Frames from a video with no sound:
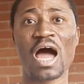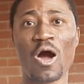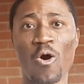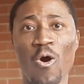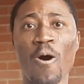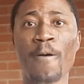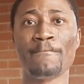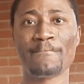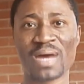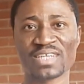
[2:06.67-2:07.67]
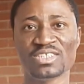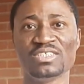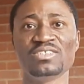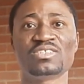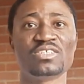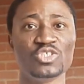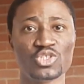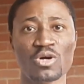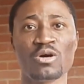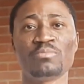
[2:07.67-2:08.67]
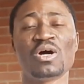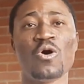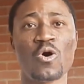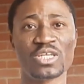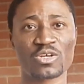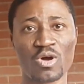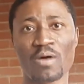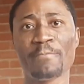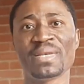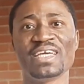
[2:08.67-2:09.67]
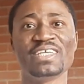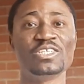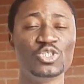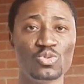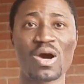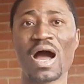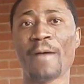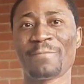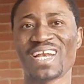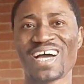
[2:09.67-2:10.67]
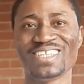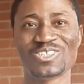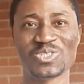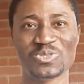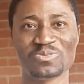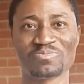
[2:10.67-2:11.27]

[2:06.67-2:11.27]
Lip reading: or matches the job or the company you are applying to.